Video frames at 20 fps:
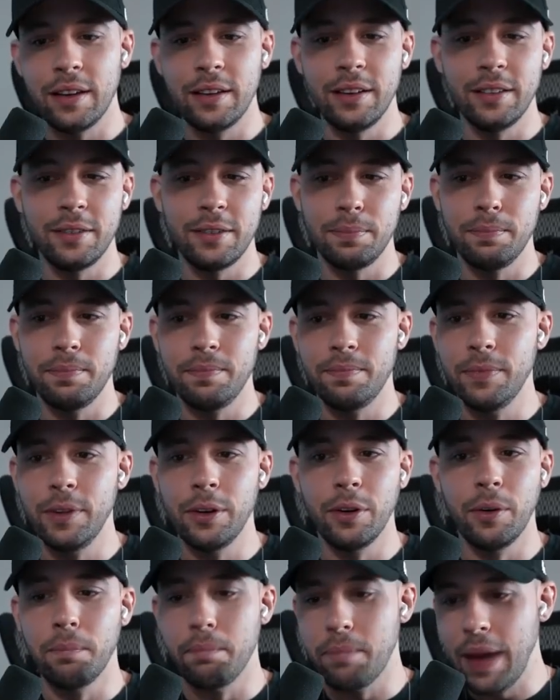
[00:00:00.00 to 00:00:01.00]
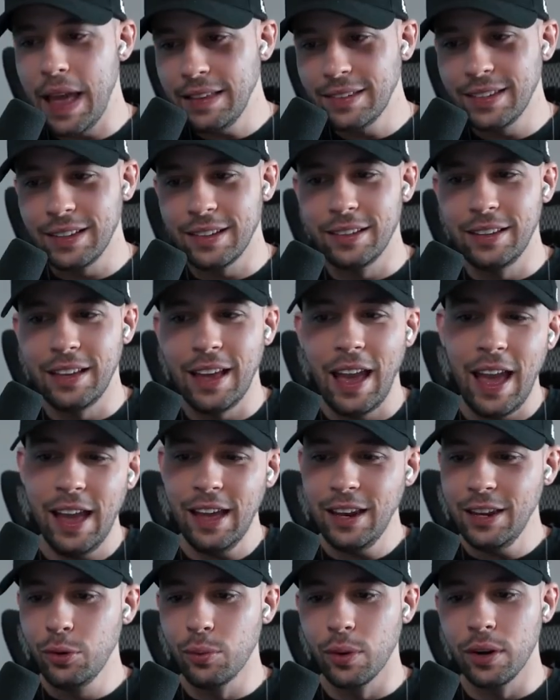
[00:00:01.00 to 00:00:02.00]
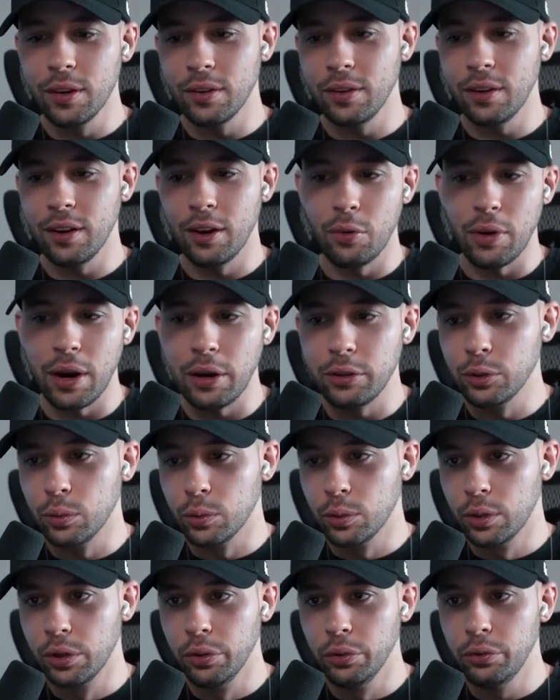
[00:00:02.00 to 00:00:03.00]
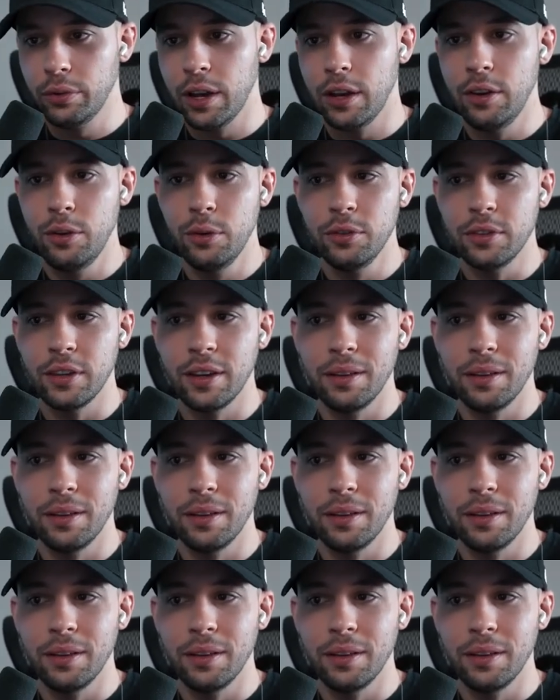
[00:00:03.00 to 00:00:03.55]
And it's, basically anyone around the world can use